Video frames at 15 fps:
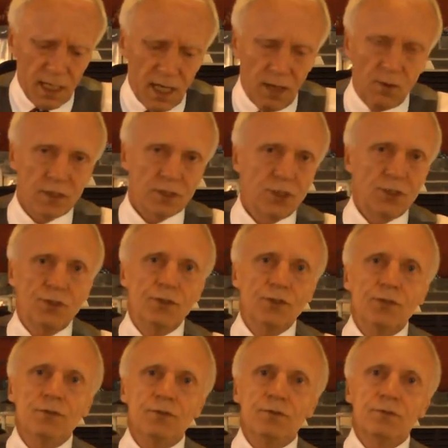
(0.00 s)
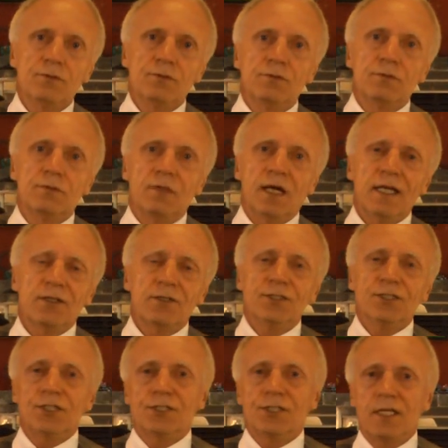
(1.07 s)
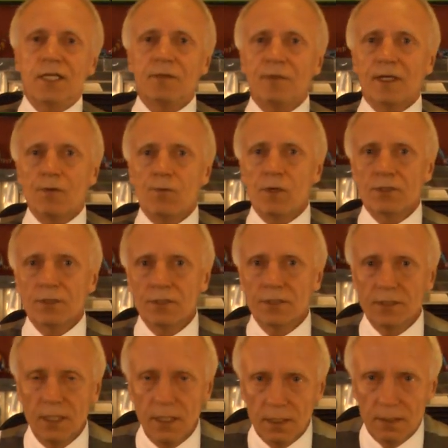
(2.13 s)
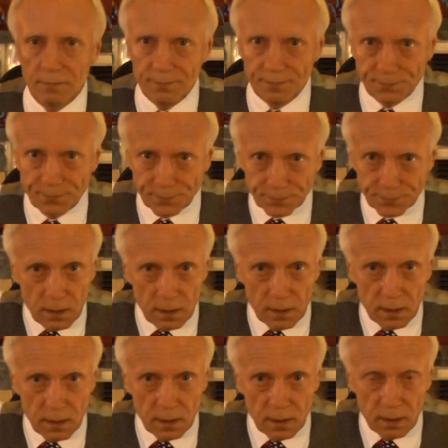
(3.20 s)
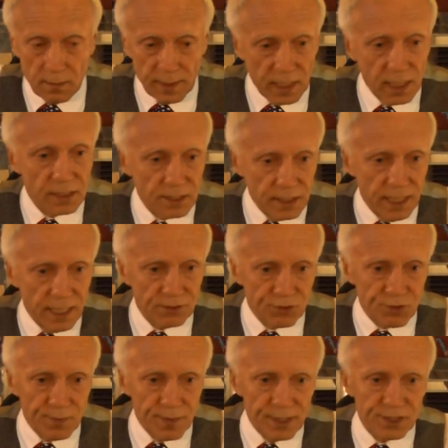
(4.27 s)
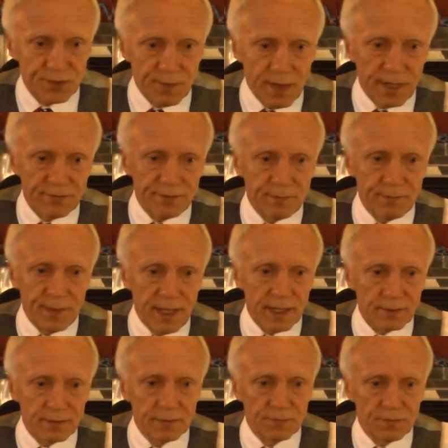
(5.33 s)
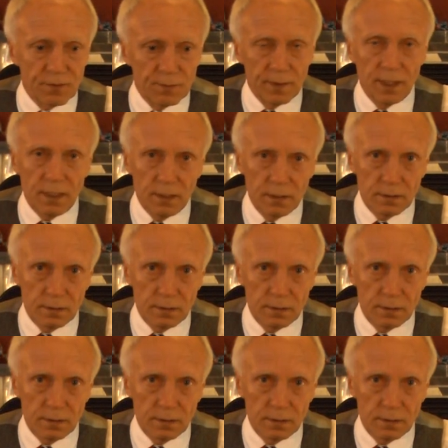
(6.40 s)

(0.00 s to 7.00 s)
I could just say it, but I want you to see it because it has a tremendous amount of impact for me.